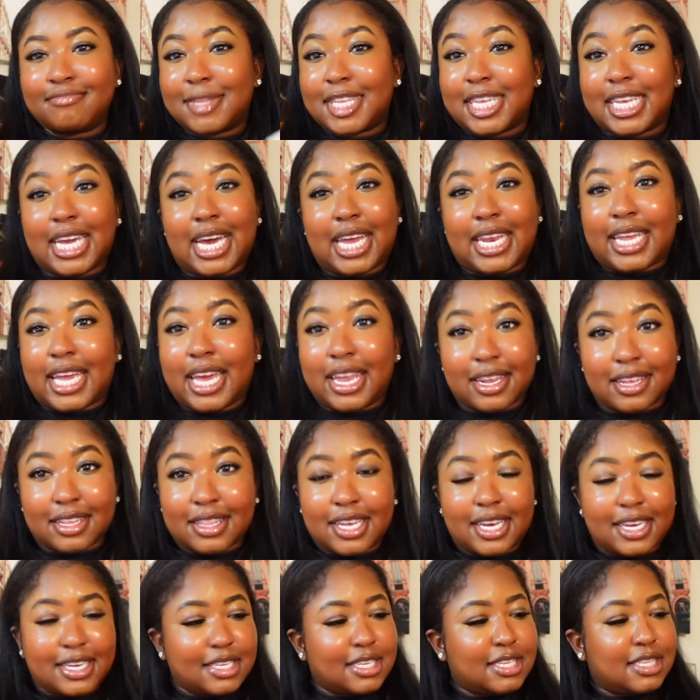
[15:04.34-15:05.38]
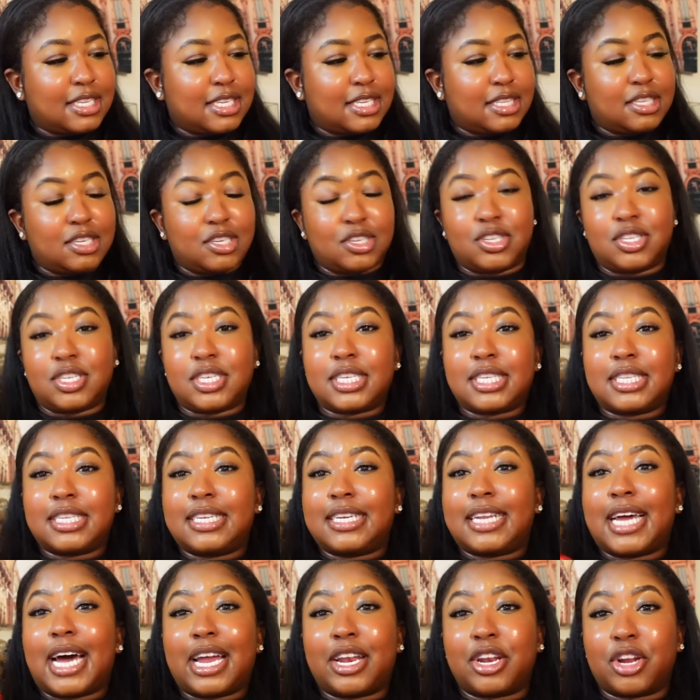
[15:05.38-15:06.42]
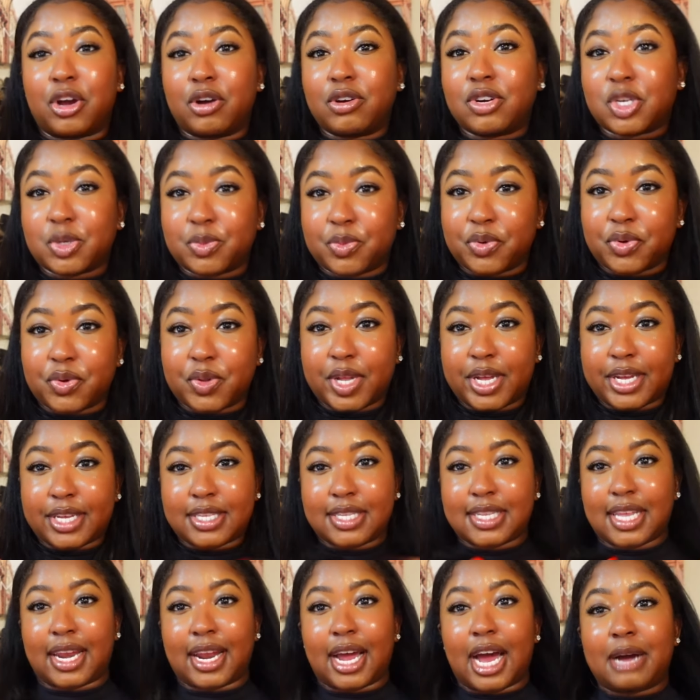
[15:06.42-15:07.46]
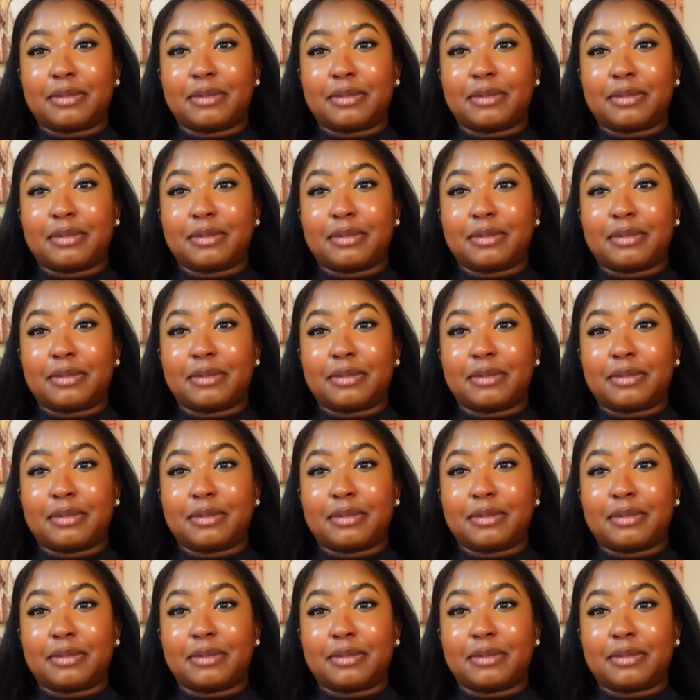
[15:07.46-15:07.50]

you gotta get it. Like, it's non-negotiable. Like, it's not an